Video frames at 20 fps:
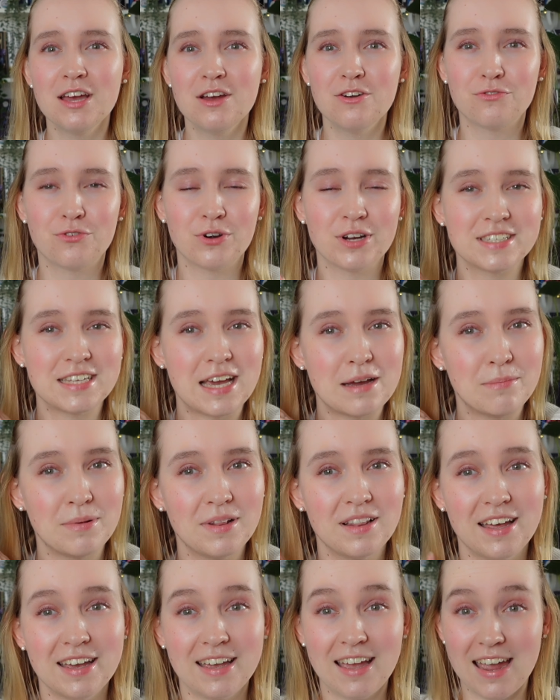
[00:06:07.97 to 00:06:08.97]
For
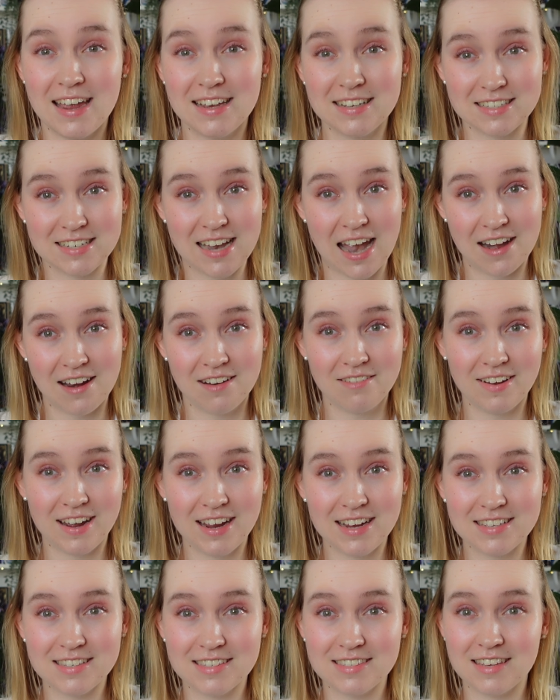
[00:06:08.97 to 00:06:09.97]
example, like Astat
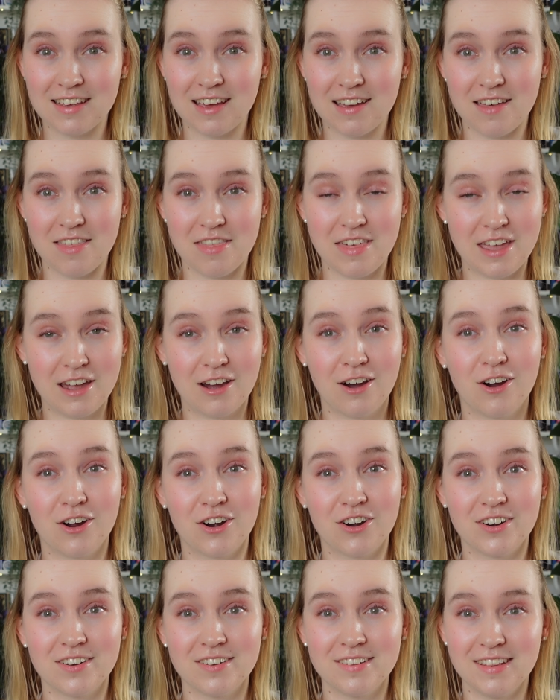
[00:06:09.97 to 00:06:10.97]
Advice,
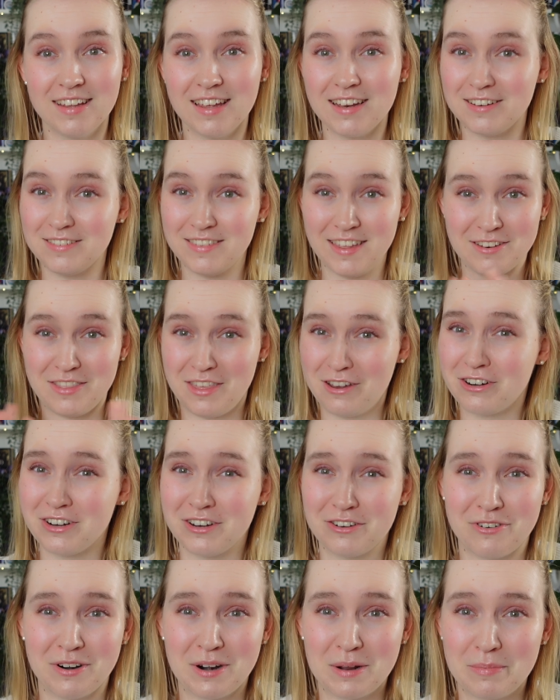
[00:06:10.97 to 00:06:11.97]
they're
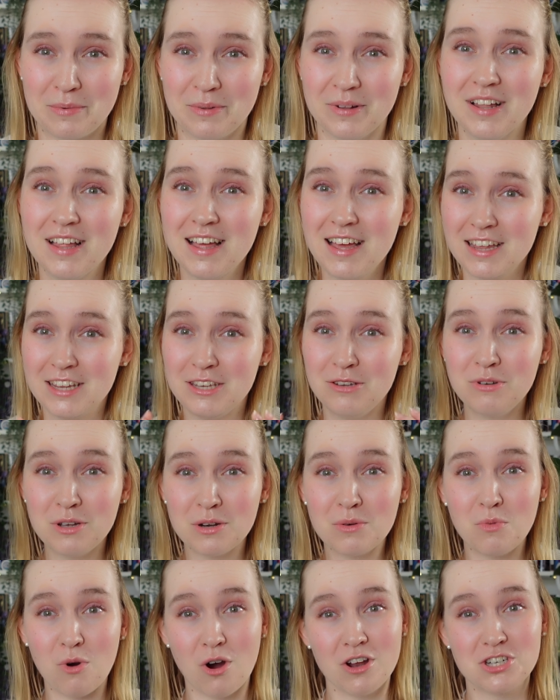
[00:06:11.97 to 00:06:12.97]
incredible. You
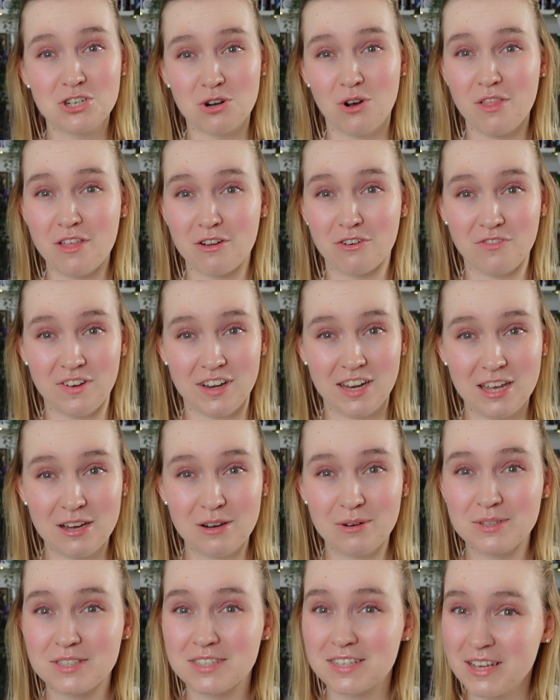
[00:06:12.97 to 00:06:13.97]
can watch all their
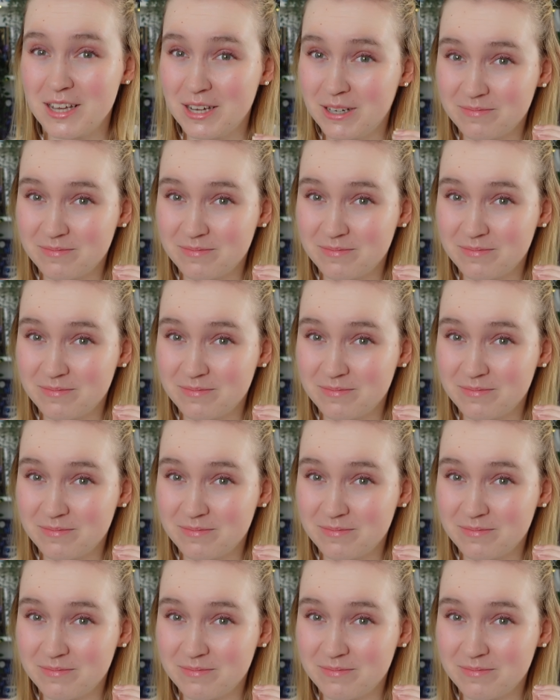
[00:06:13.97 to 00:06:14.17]
videos.